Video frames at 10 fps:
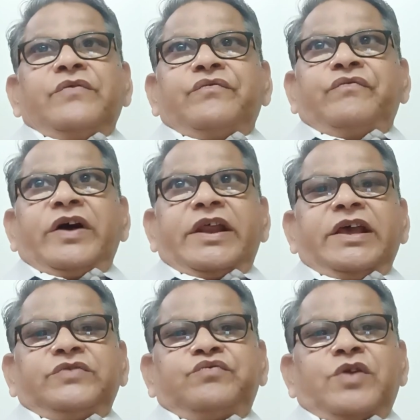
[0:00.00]

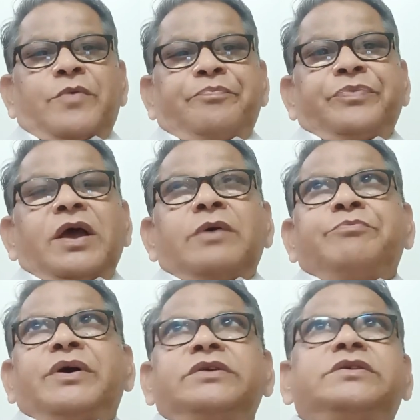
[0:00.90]
varies from
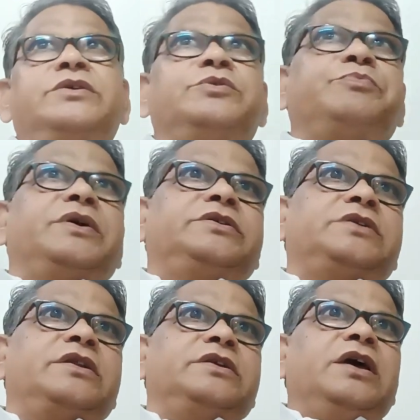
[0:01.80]
person to
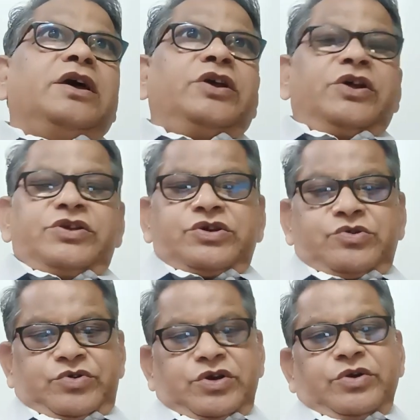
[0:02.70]
person,
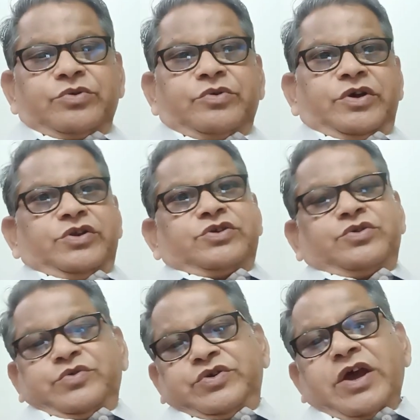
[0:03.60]
institution to
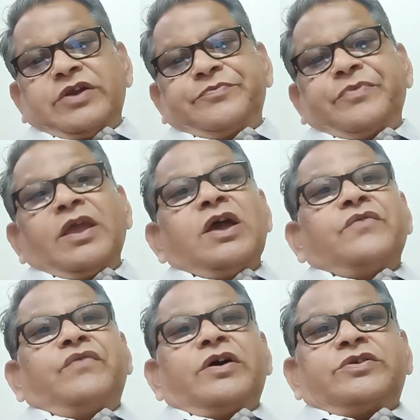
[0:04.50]
institution.
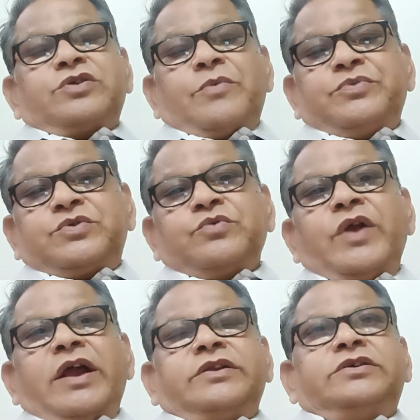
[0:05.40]
For some
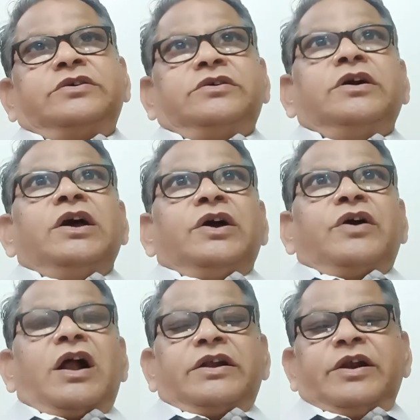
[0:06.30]
students,
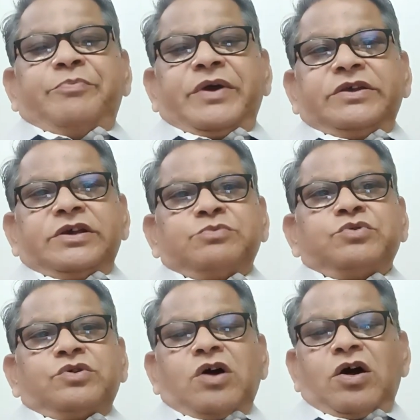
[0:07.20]
100 pages
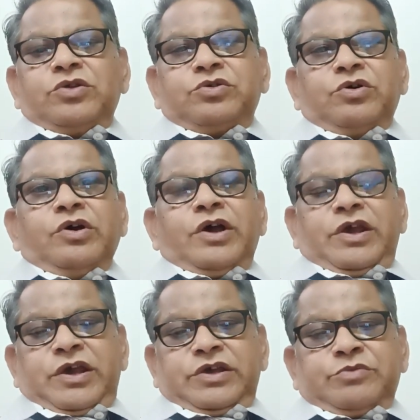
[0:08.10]
book also
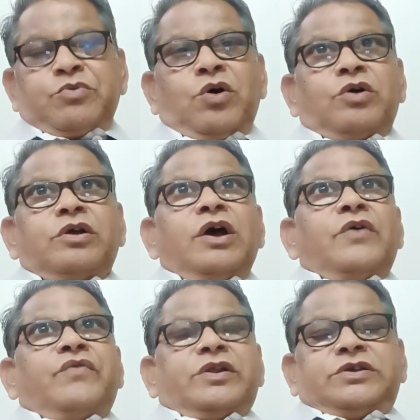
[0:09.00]
is more.
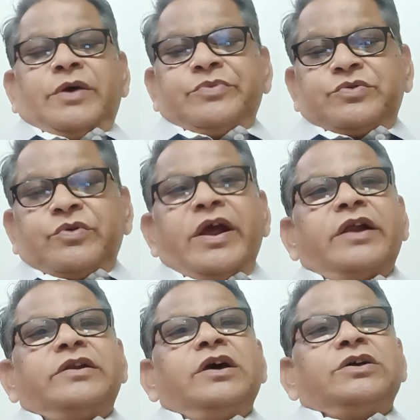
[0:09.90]
For some
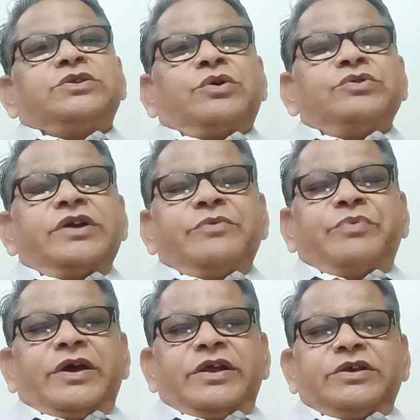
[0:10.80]
student, 1000
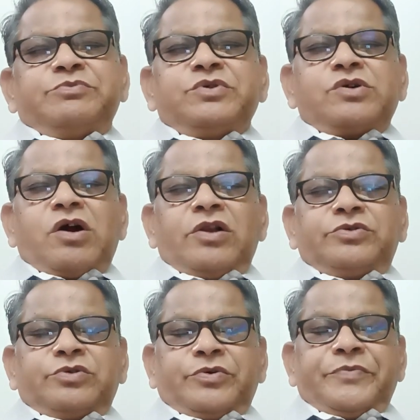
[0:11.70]
pages book
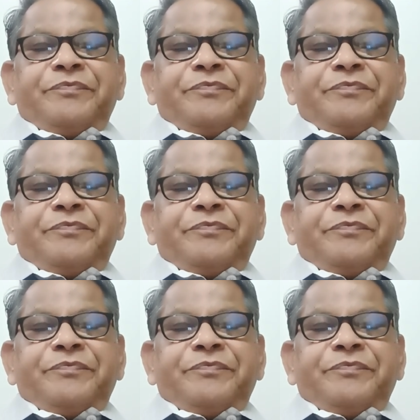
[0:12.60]
also